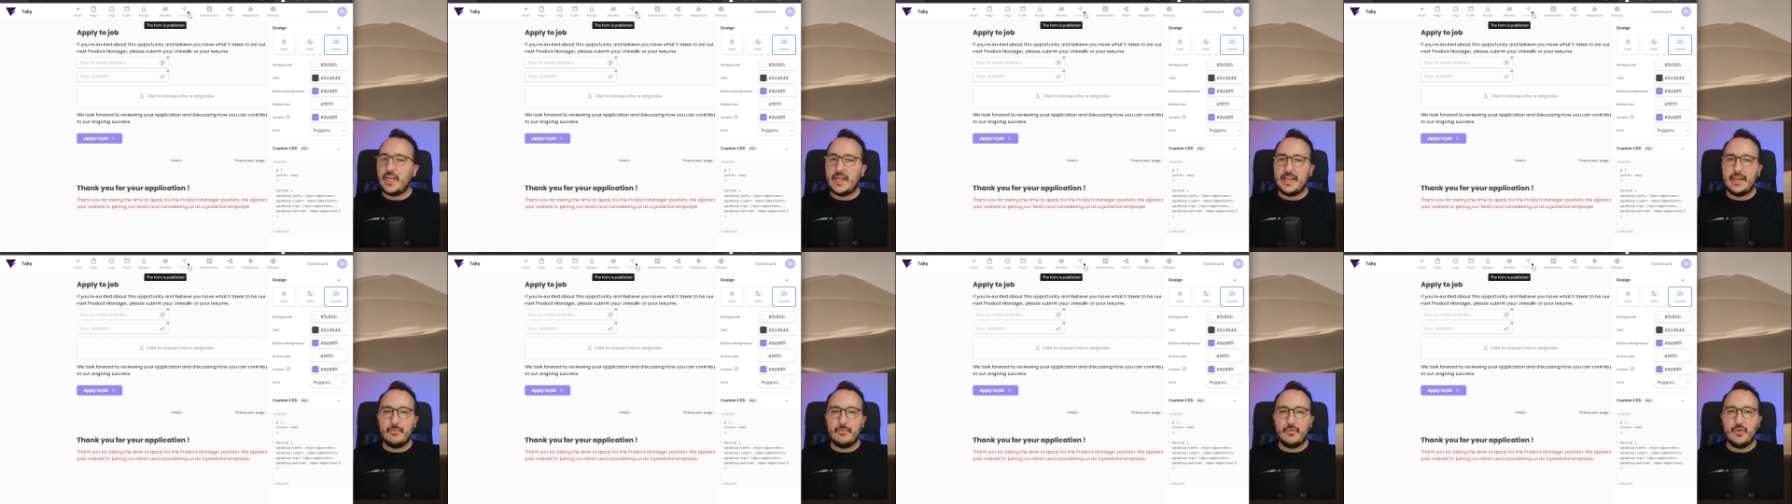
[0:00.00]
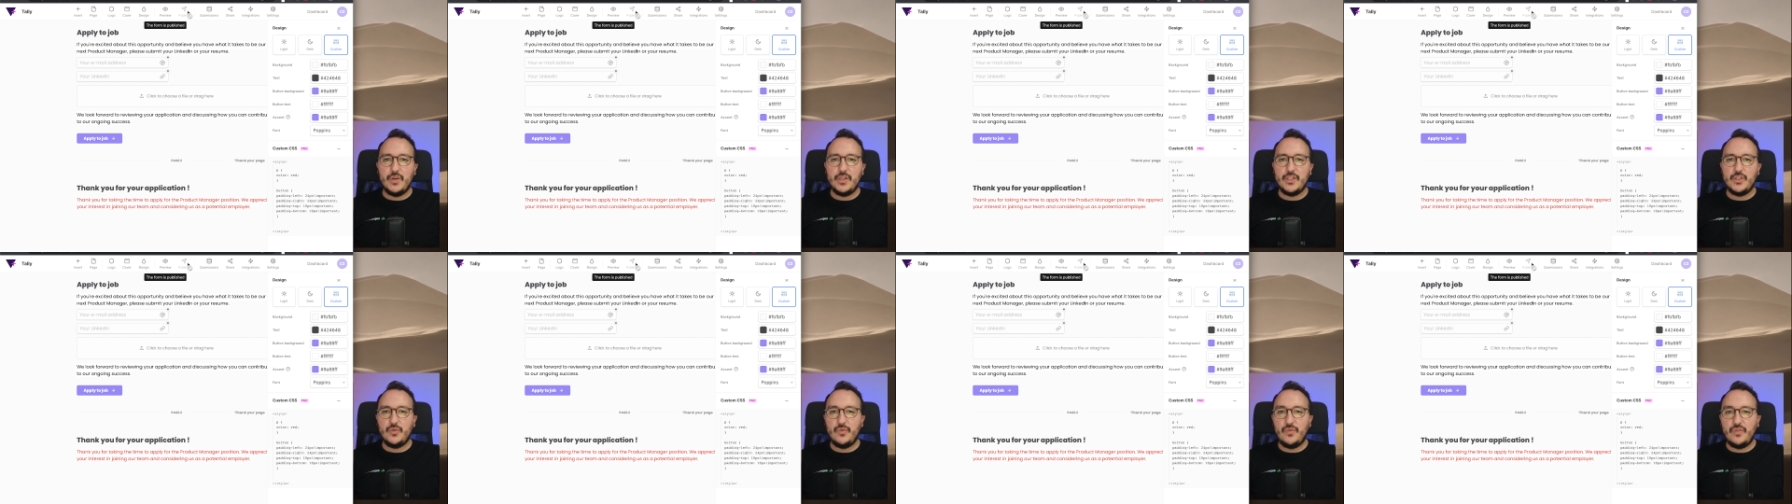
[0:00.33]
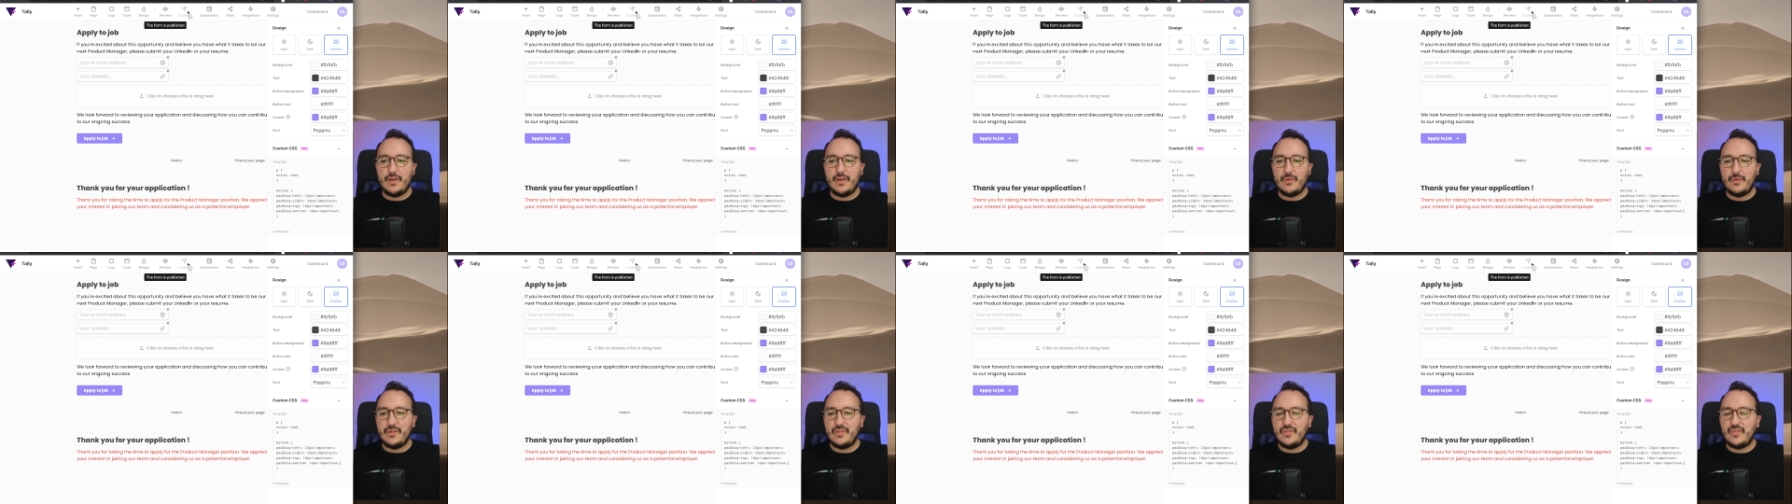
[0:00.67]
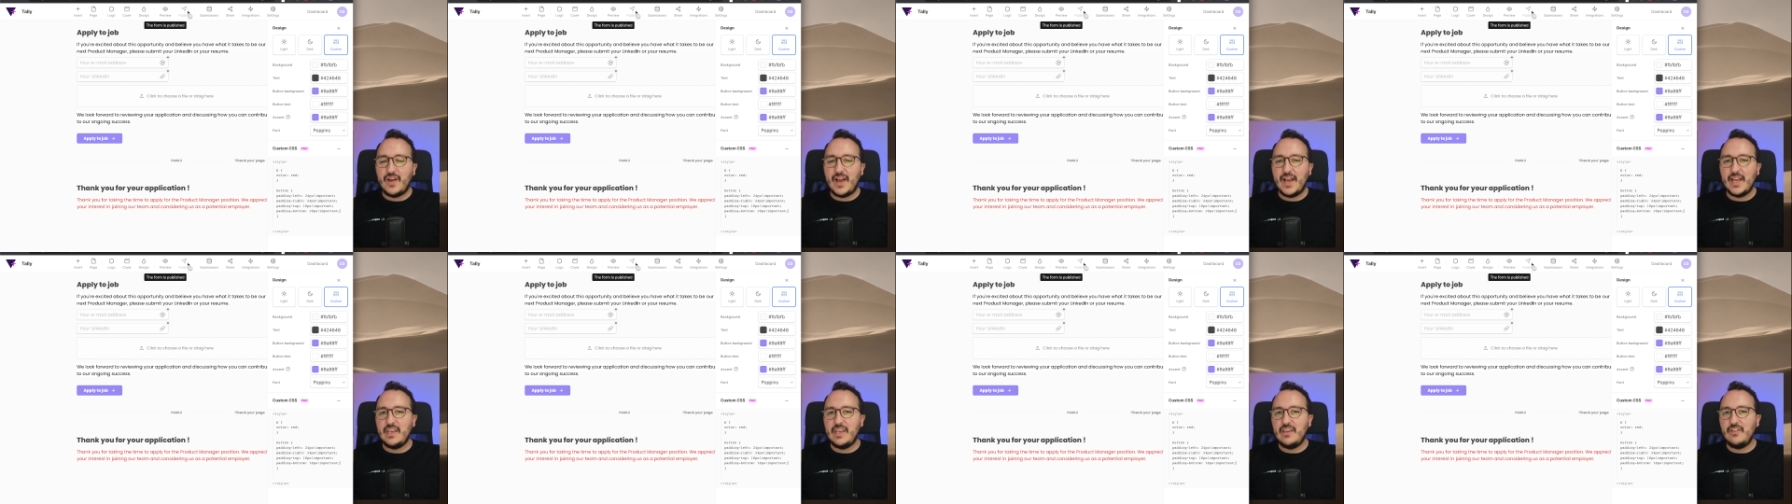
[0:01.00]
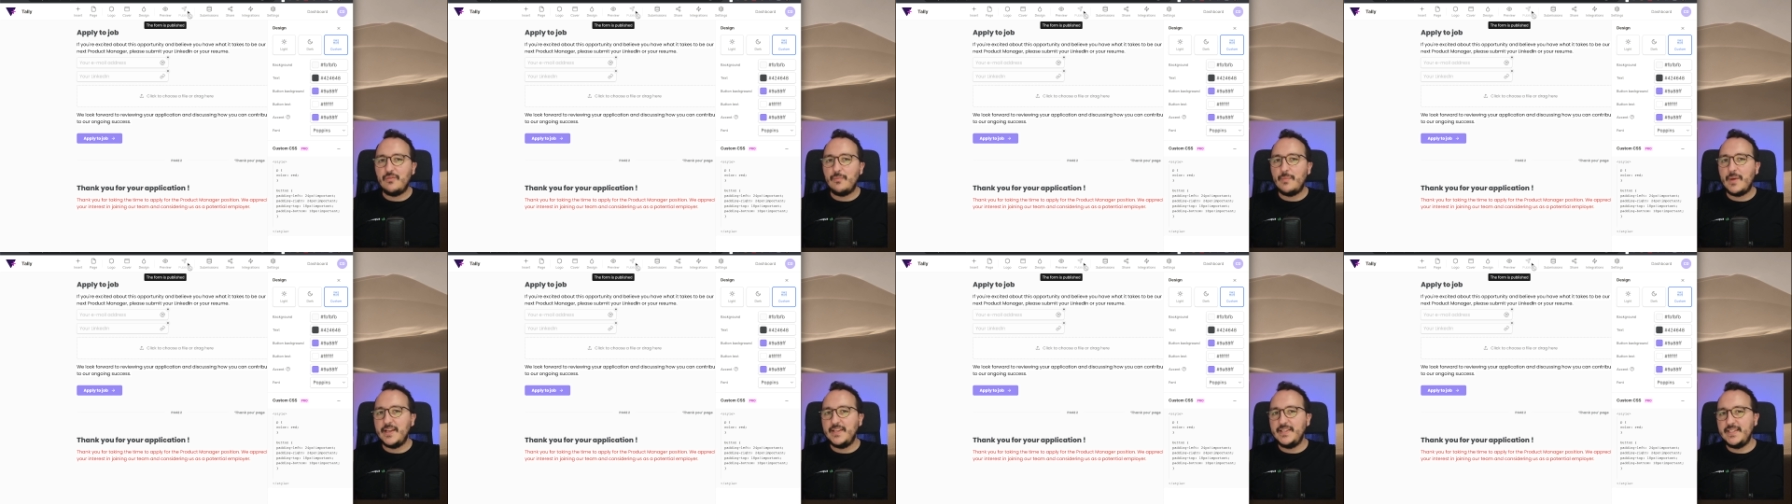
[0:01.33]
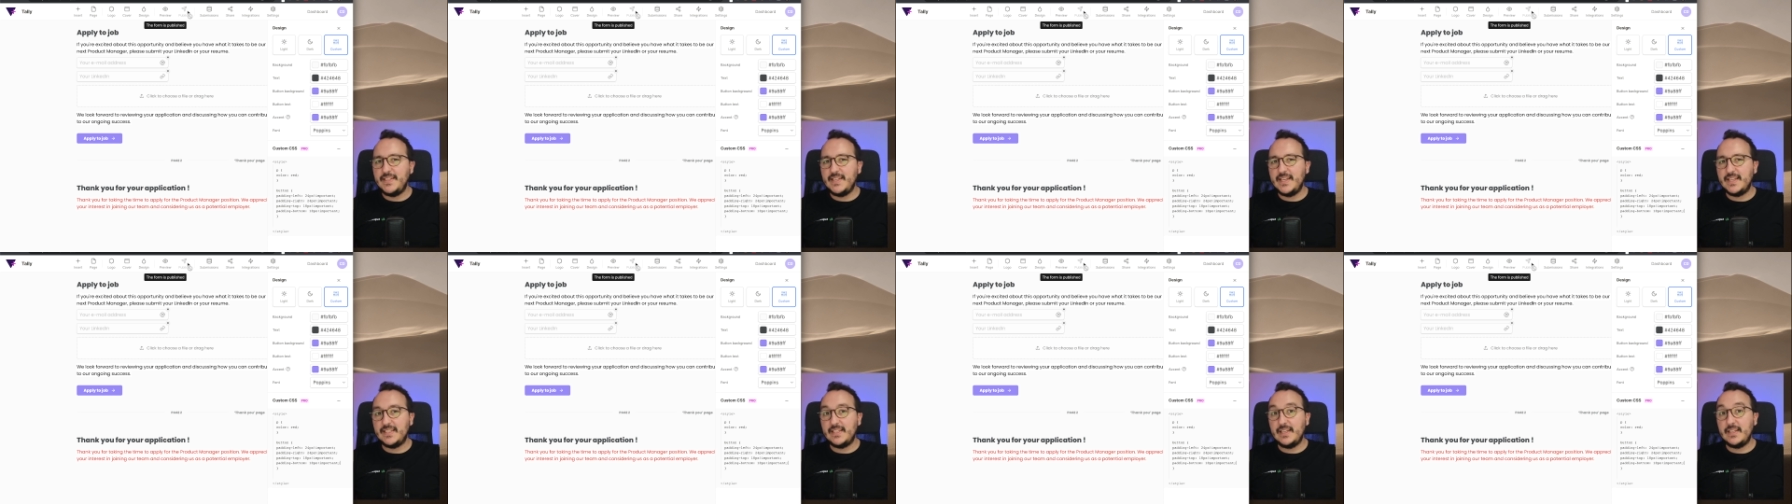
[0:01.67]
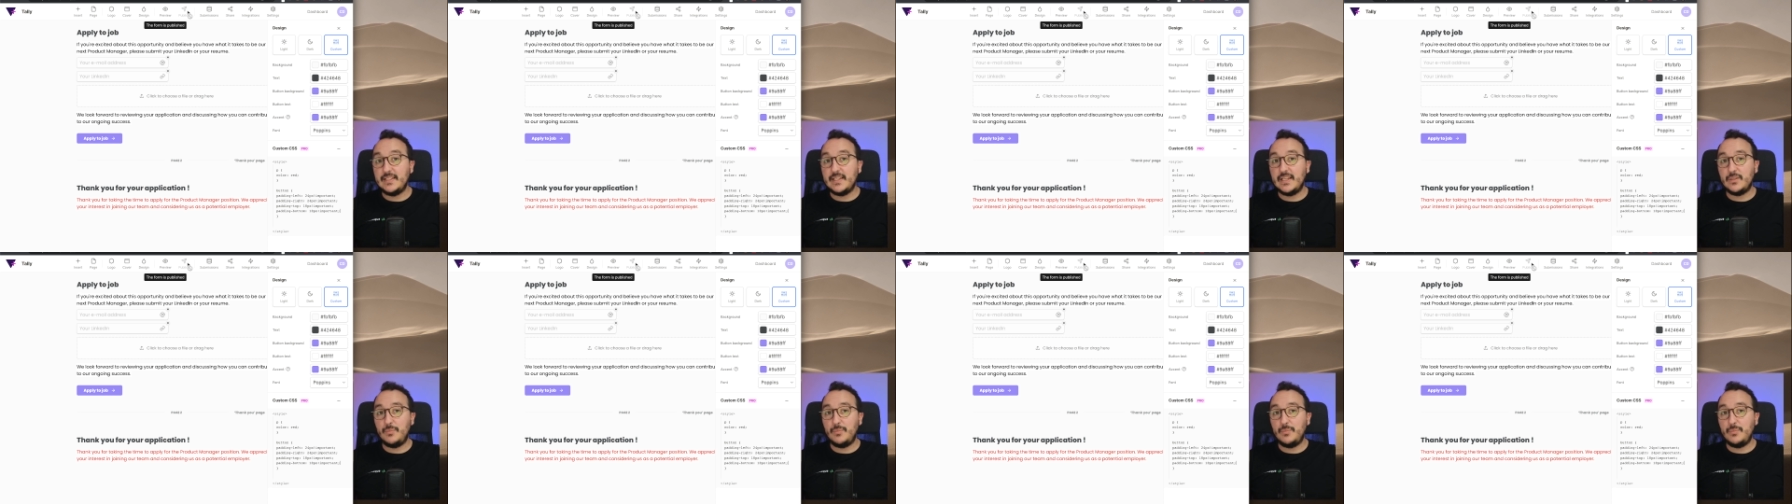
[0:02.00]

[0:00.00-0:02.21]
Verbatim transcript: and I'm going to verify if my CSS